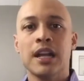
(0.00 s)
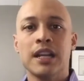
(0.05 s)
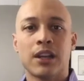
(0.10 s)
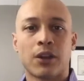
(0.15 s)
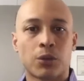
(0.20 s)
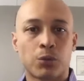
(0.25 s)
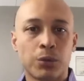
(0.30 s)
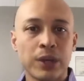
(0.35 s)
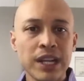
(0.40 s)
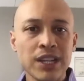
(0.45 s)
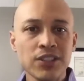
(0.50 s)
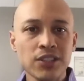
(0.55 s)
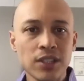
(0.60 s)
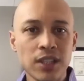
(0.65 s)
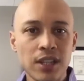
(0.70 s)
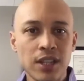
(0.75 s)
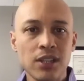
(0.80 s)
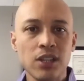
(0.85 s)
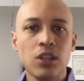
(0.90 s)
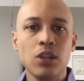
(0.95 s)
Now, the
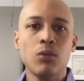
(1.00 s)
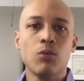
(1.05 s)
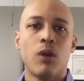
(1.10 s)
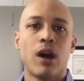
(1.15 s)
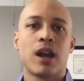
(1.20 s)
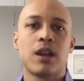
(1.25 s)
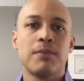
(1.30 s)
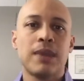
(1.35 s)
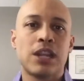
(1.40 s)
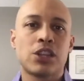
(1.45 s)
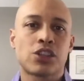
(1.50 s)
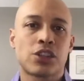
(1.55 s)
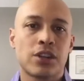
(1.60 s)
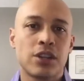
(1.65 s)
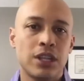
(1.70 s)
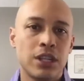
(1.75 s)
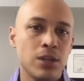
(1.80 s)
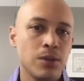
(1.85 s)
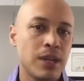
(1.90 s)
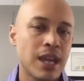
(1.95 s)
reason you want to make sure
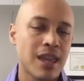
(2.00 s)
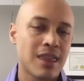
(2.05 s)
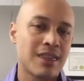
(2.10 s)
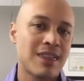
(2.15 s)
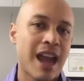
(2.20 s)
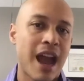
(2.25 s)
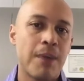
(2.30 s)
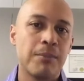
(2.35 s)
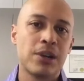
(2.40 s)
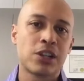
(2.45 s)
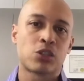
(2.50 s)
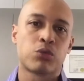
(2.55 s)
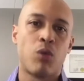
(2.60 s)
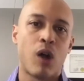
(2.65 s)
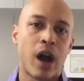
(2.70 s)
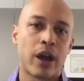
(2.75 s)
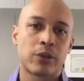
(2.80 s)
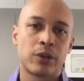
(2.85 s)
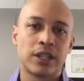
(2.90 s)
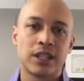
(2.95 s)
that you get that much
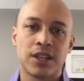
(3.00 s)
water in,